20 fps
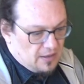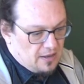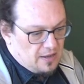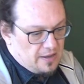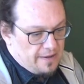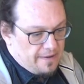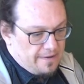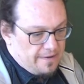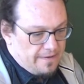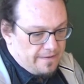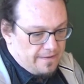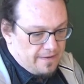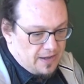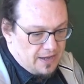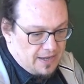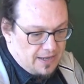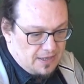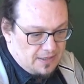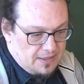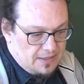Uh,
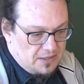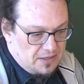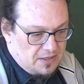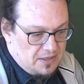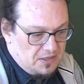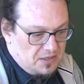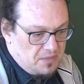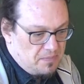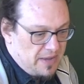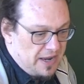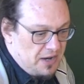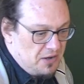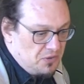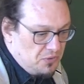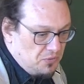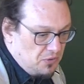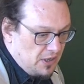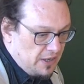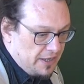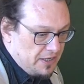the, the, main
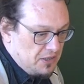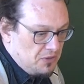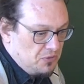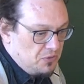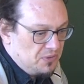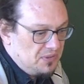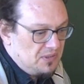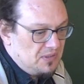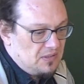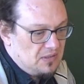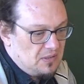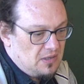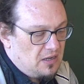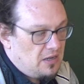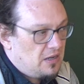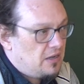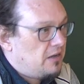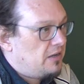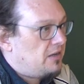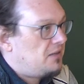tool I used
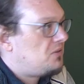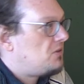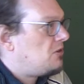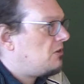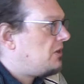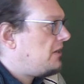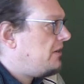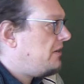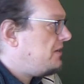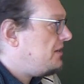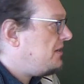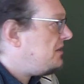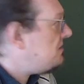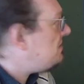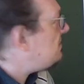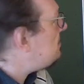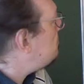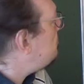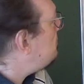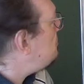uh, is called
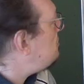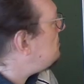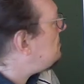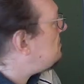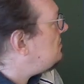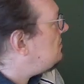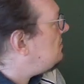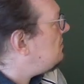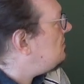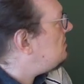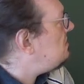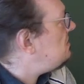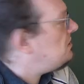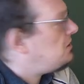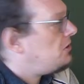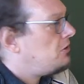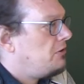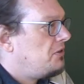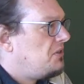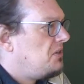Lynis, which is a
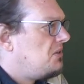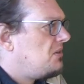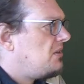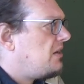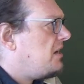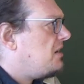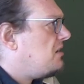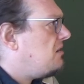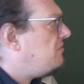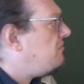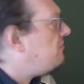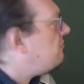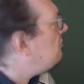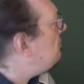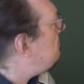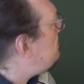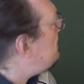security scanner for